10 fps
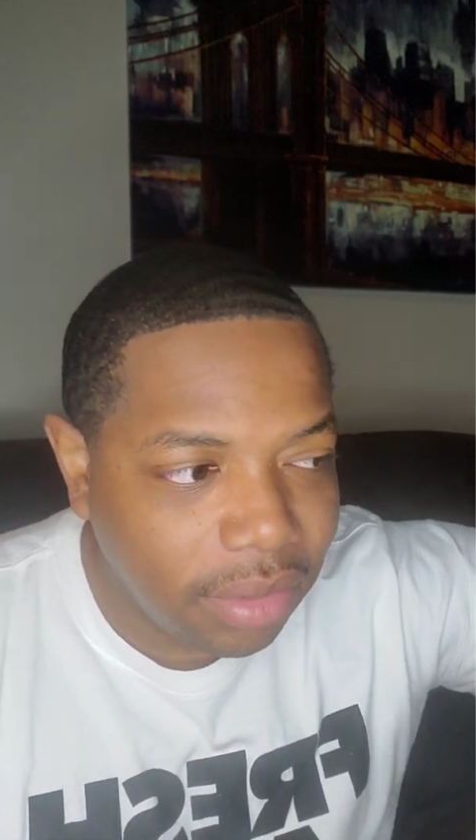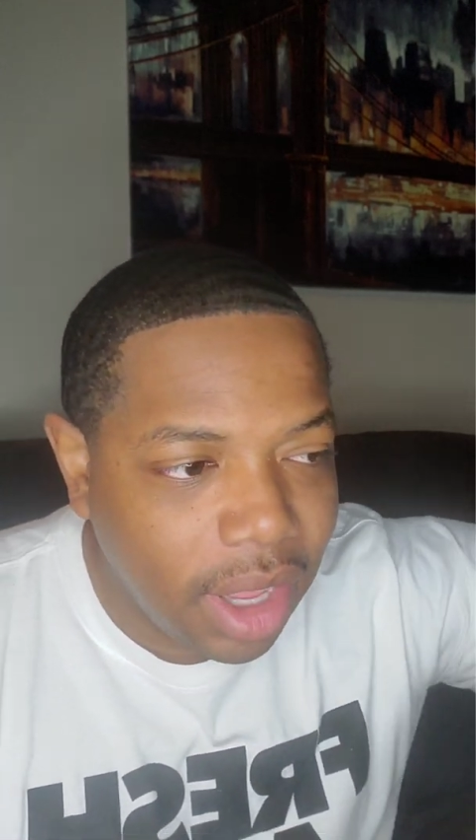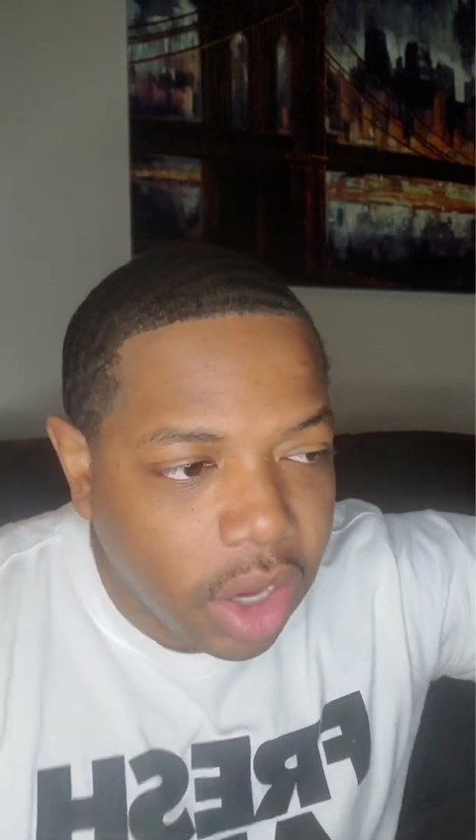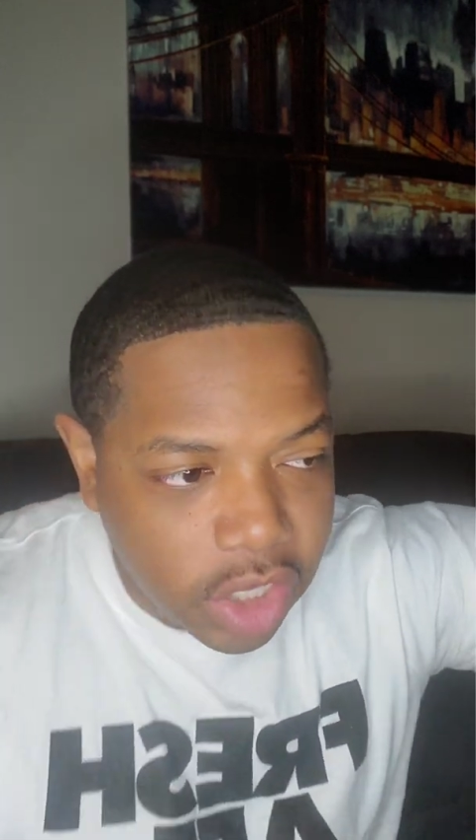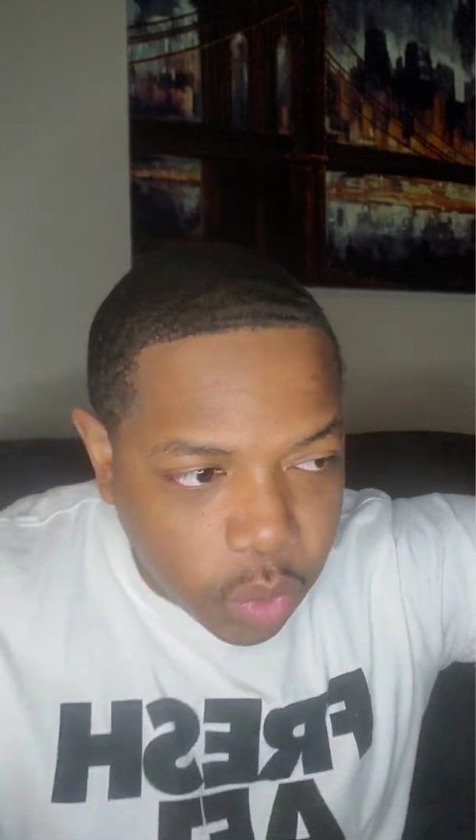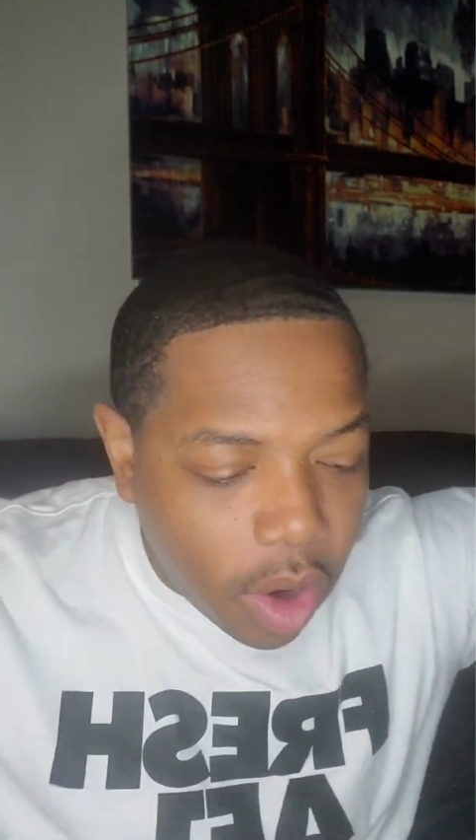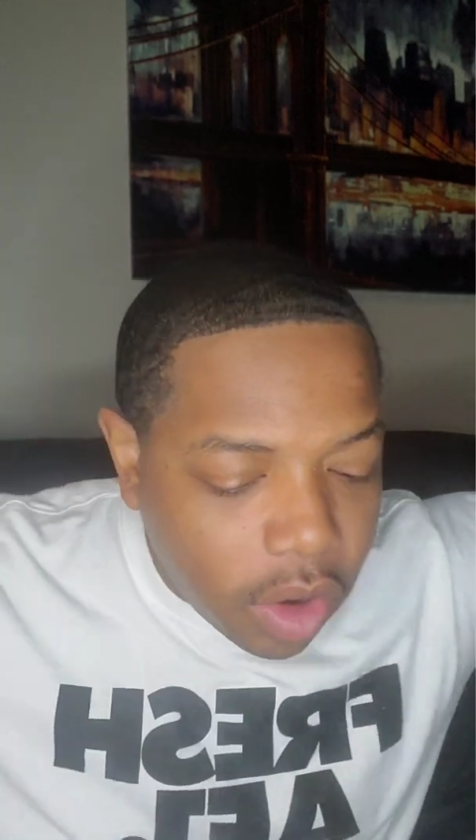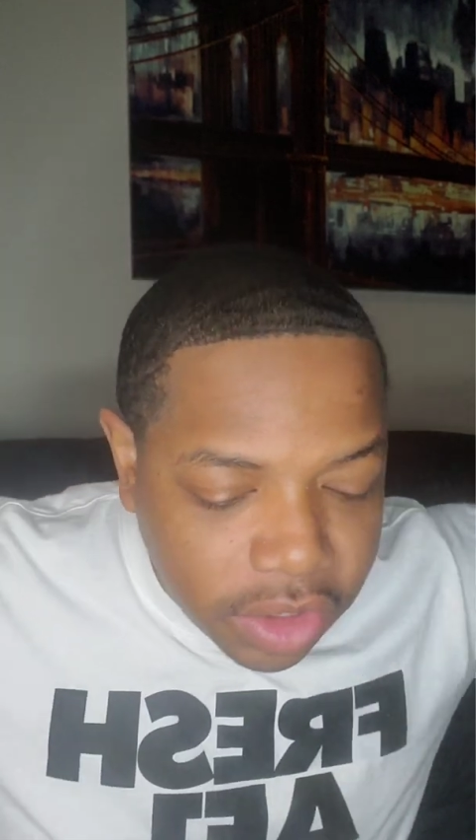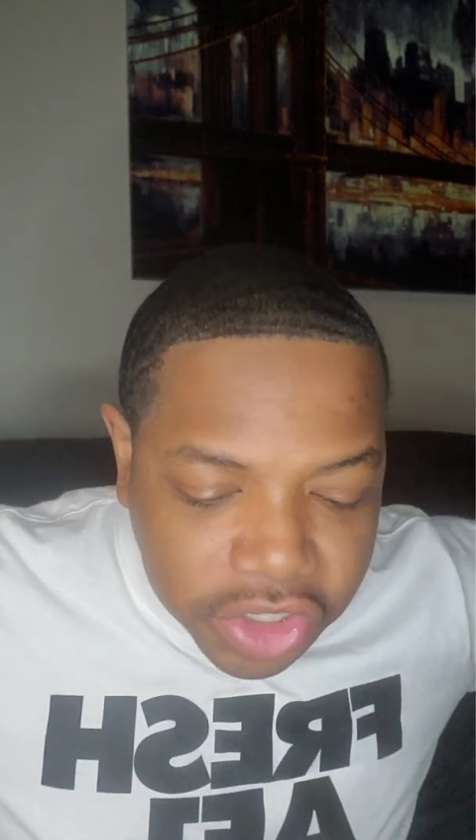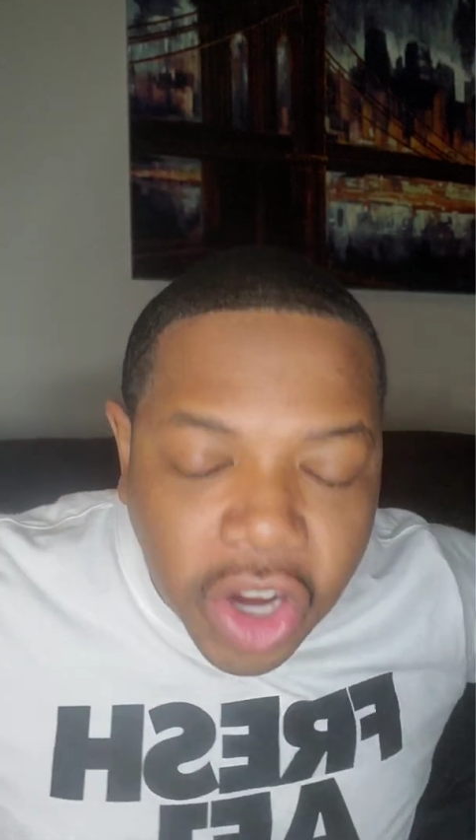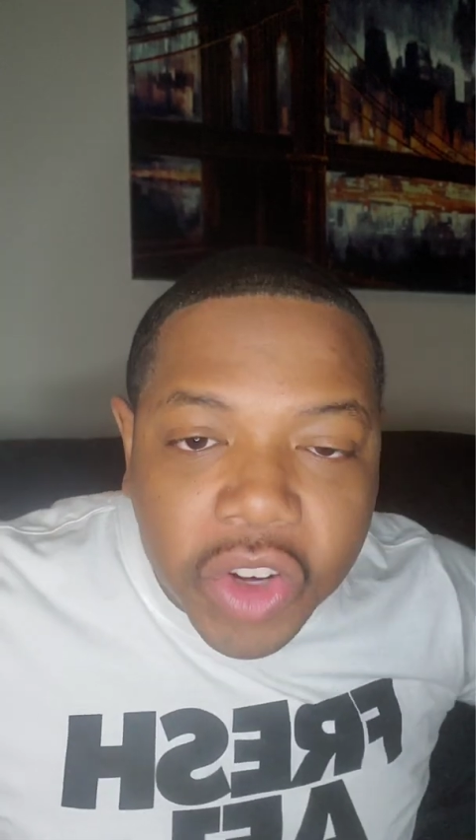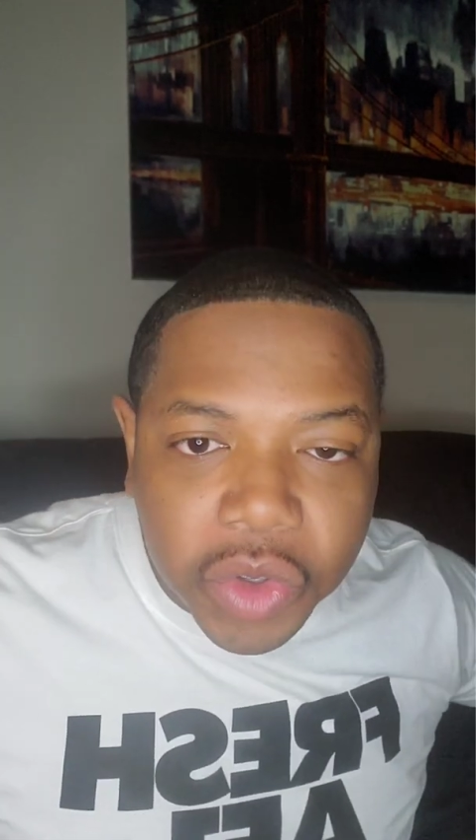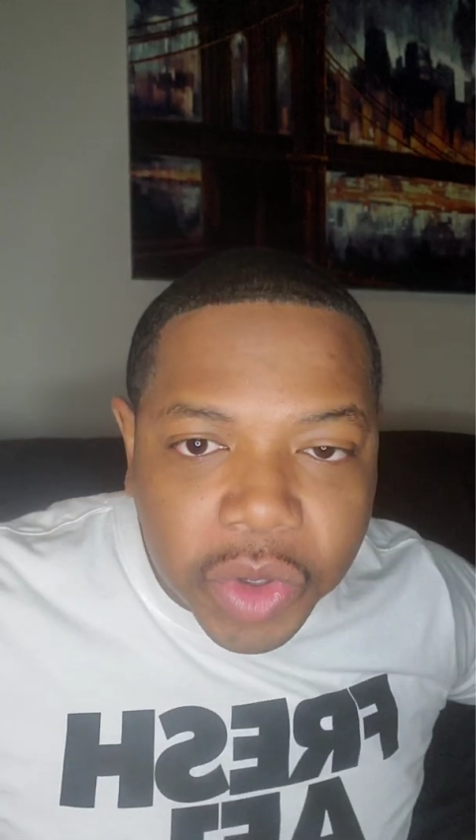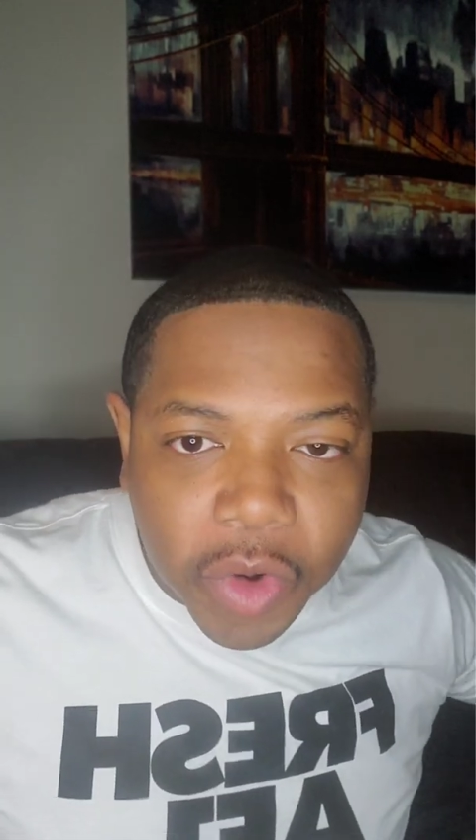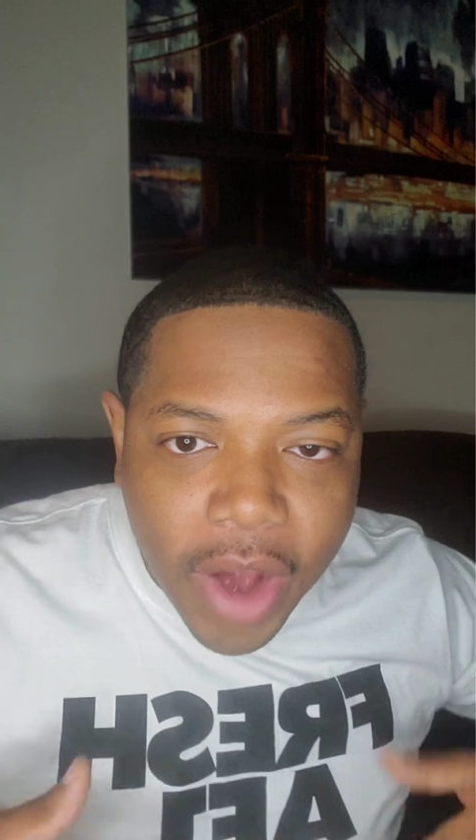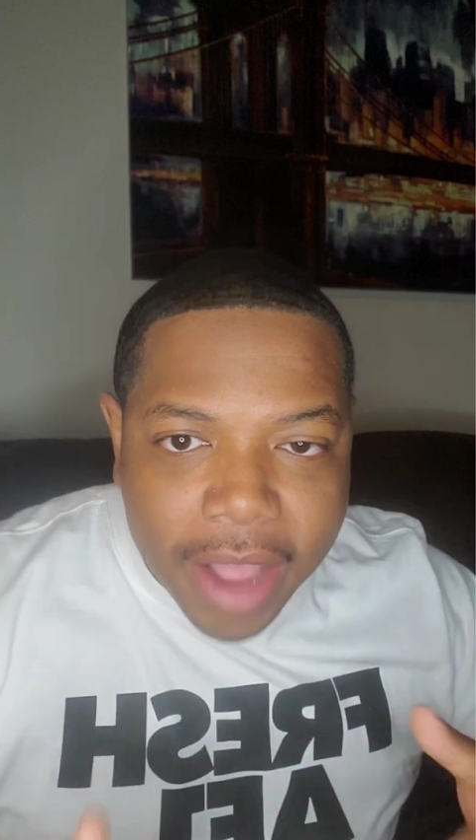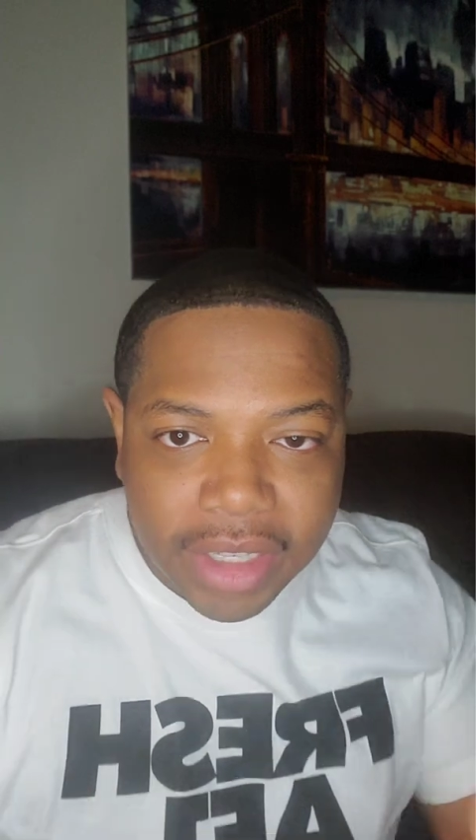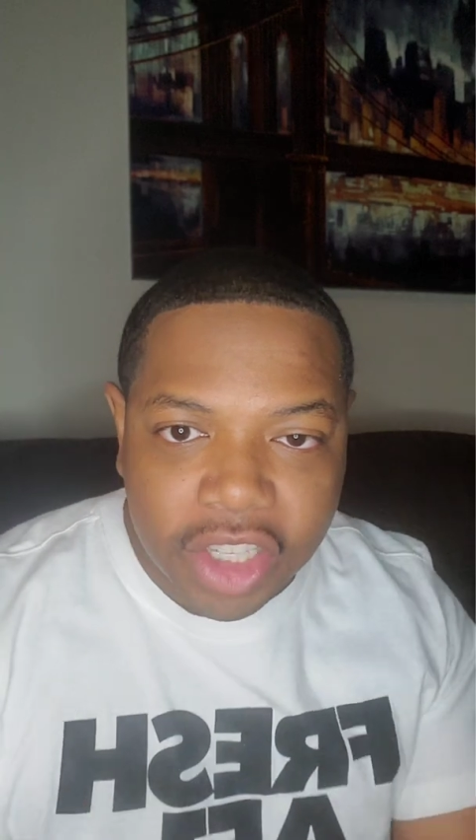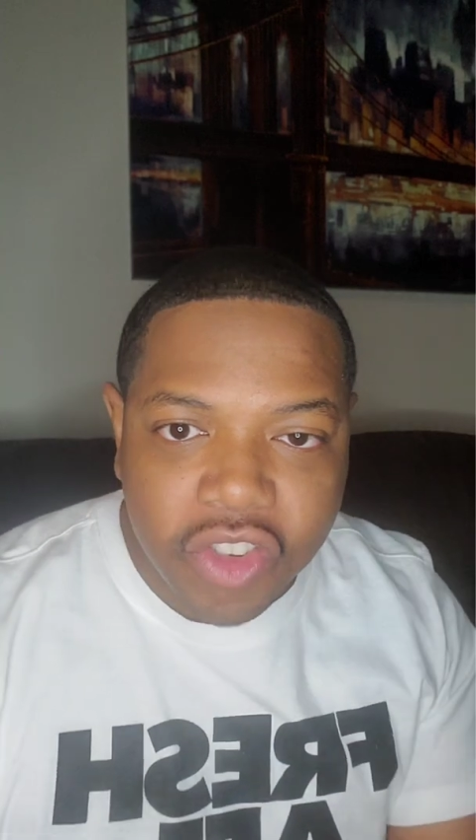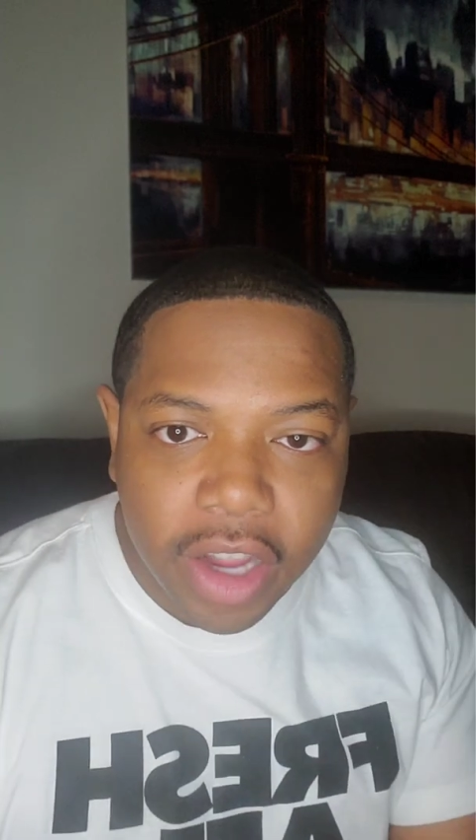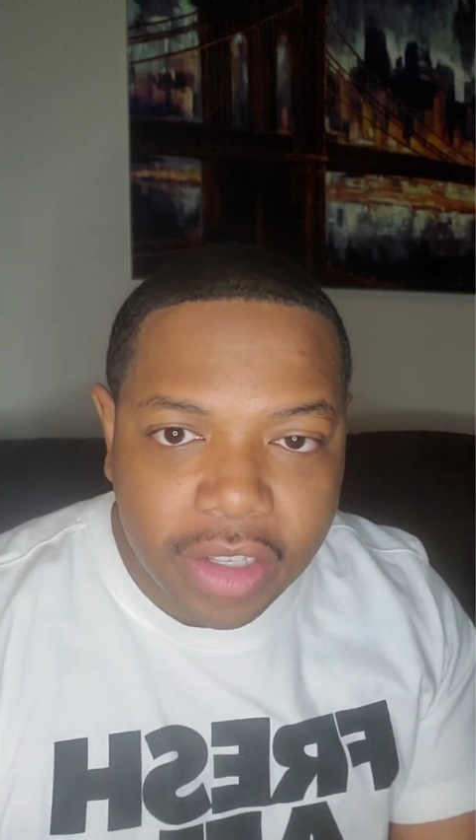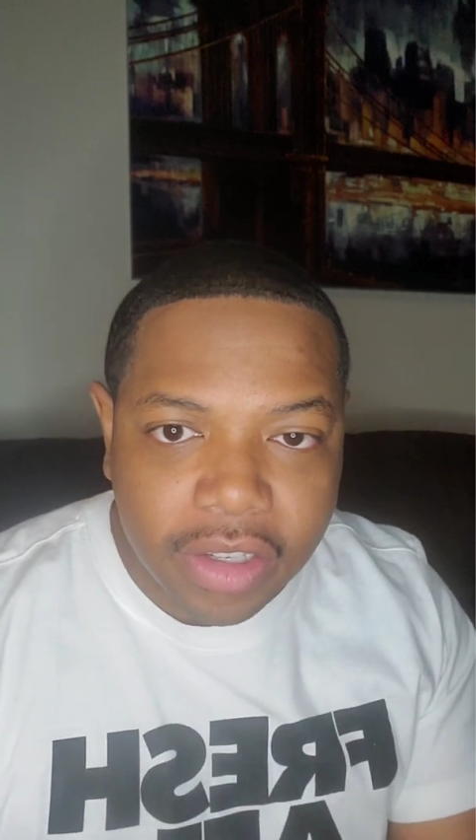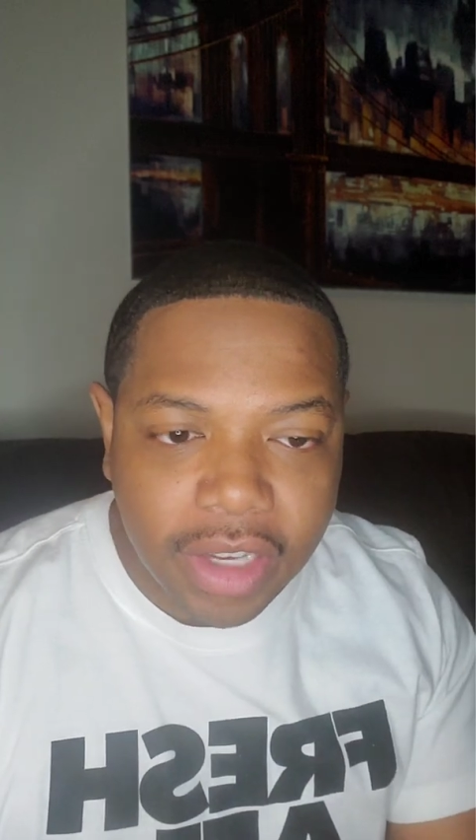because we're all in a circle around the instructor.